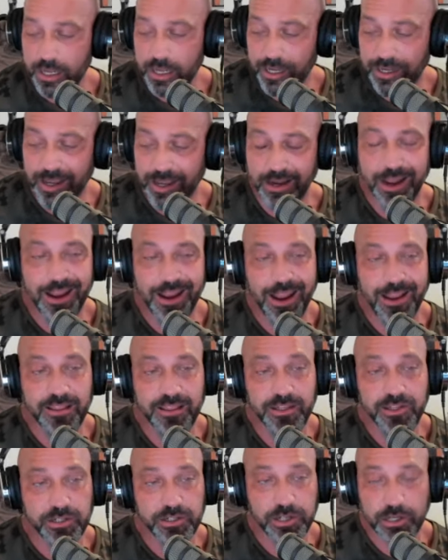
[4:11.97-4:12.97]
Again, I
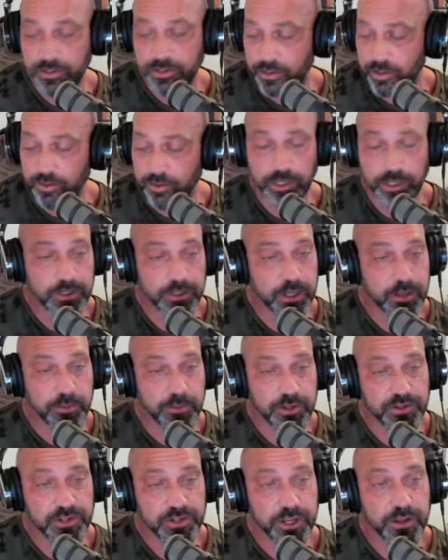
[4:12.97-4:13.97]
highly suggest to go check that
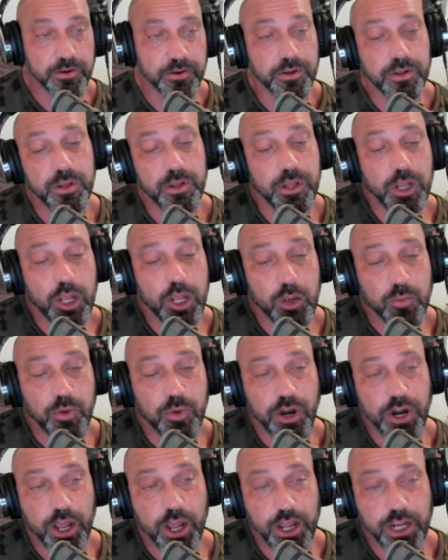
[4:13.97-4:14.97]
place out.
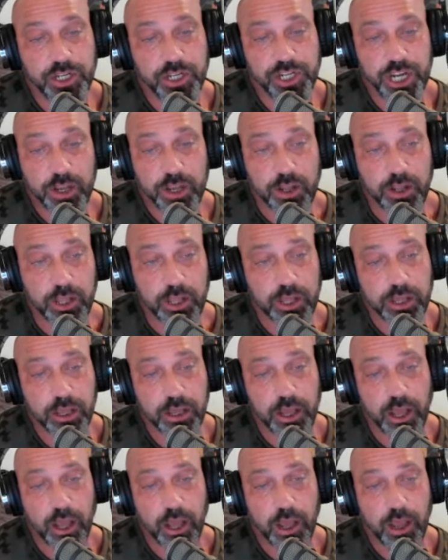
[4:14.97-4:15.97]
But Jill,
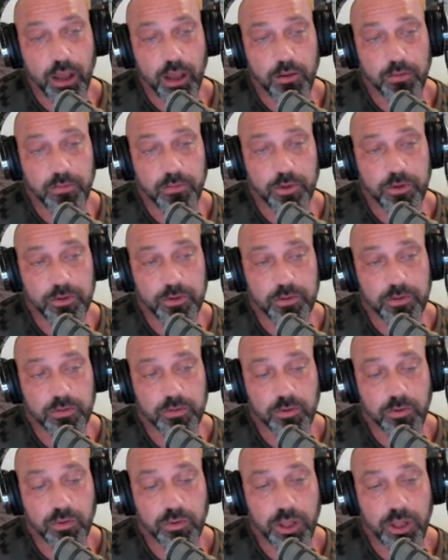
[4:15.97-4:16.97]

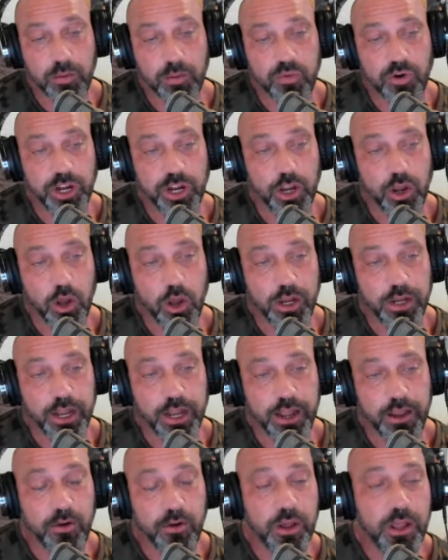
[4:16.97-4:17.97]
we'll bring you on
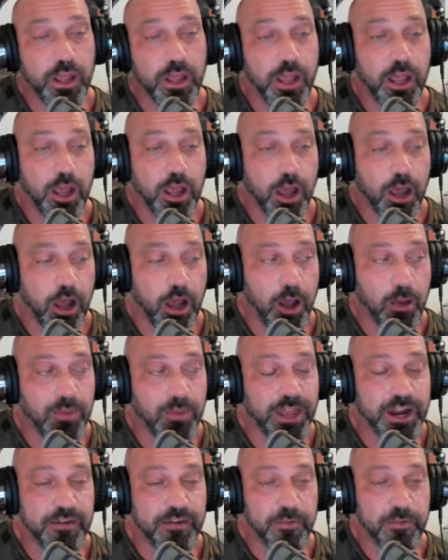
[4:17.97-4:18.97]
now.
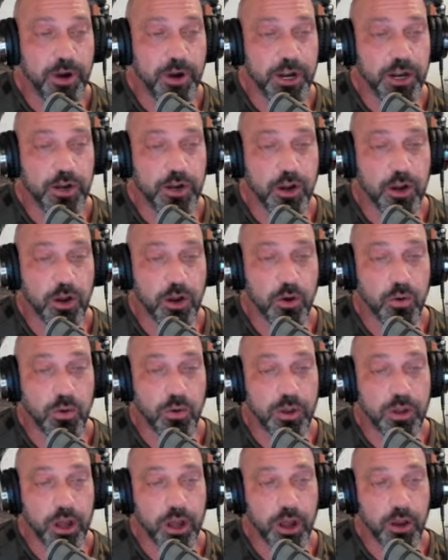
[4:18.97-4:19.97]
Let everybody know,
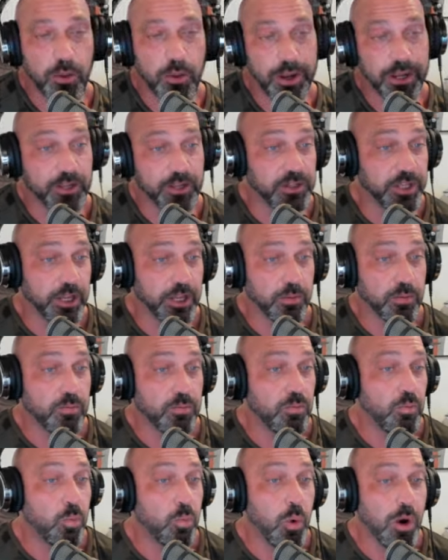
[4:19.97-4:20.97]

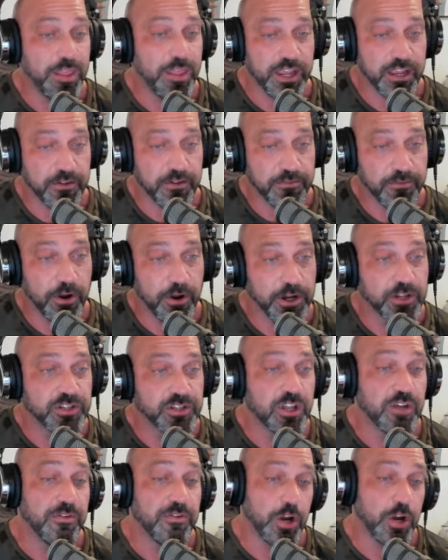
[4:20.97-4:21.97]
where they can find your
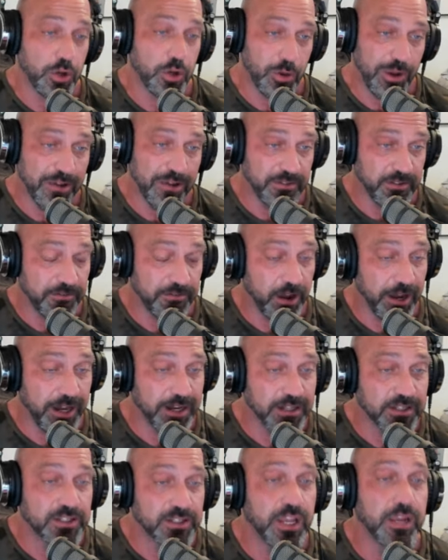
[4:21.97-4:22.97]
stuff. I know you have
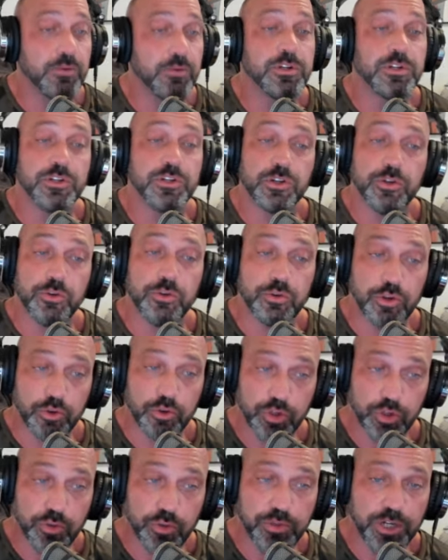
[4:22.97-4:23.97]
Divine Insight, which is a new
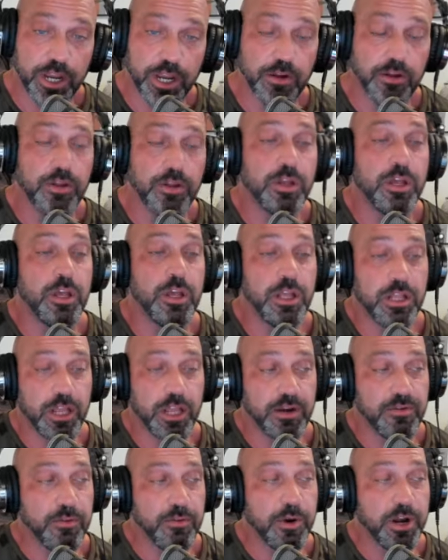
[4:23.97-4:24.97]
YouTube channel.
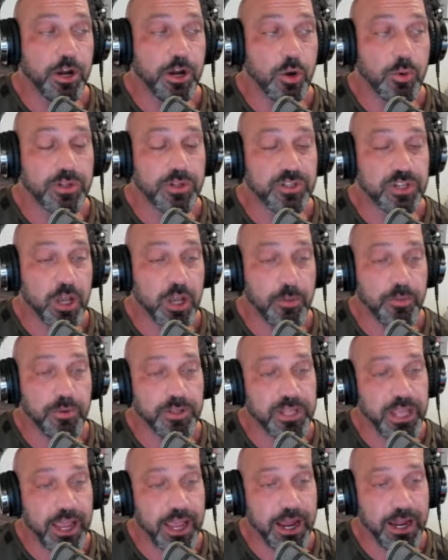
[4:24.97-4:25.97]
Let everybody know what's up
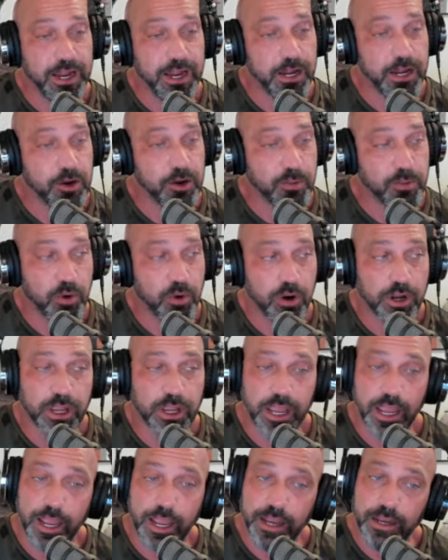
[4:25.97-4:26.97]
with that in your
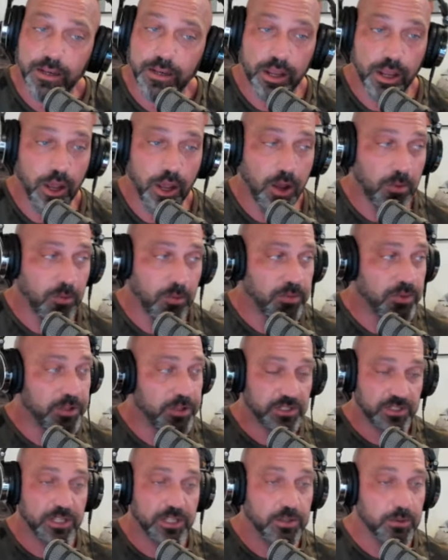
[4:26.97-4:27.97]
book, and
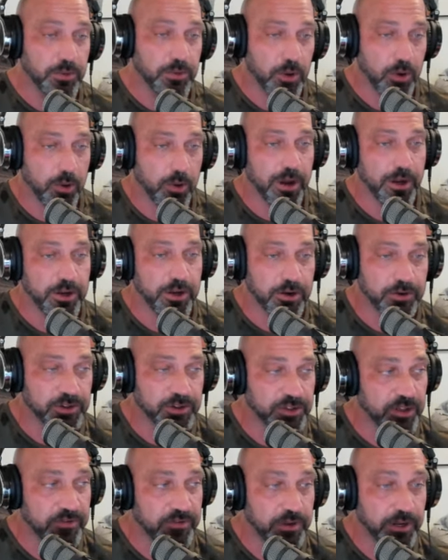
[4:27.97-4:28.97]
please let them know about your
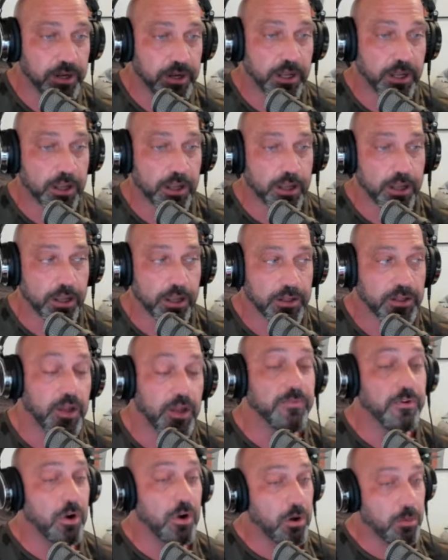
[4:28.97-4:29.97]
stuff at
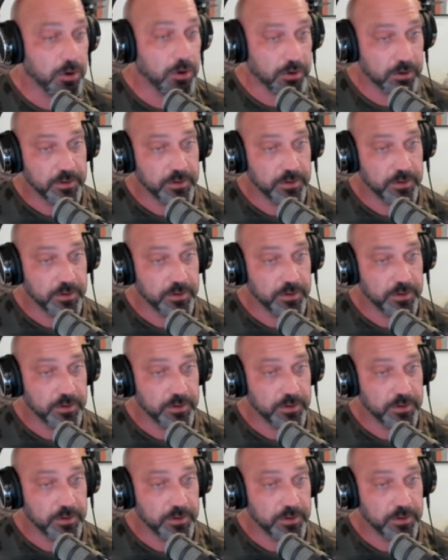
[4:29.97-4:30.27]
Time for Karma.